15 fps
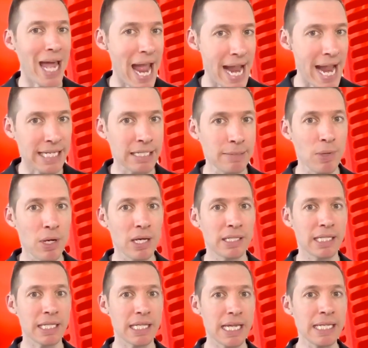
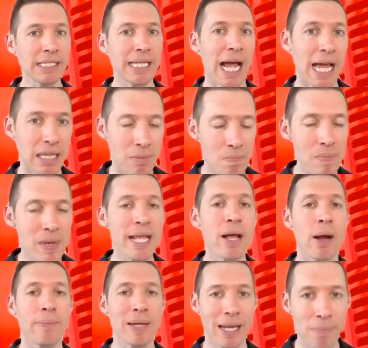expert in this at the minute.
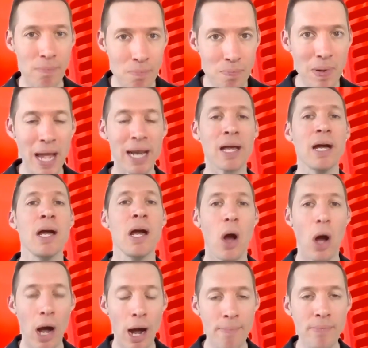I'm getting better.
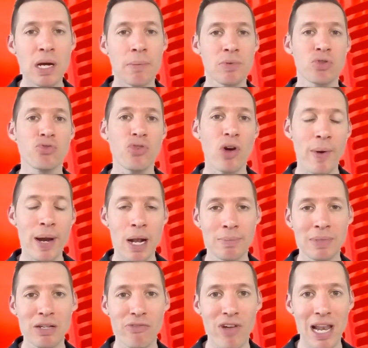I'm growing.
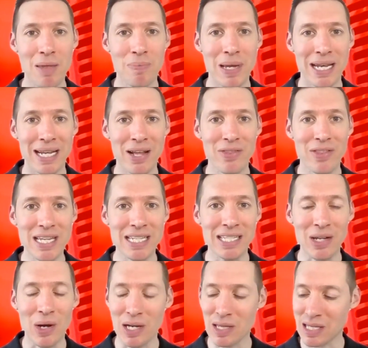I'm developing at these
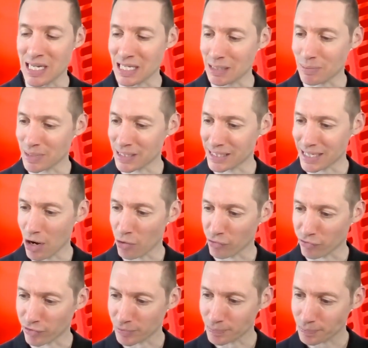kind of things myself.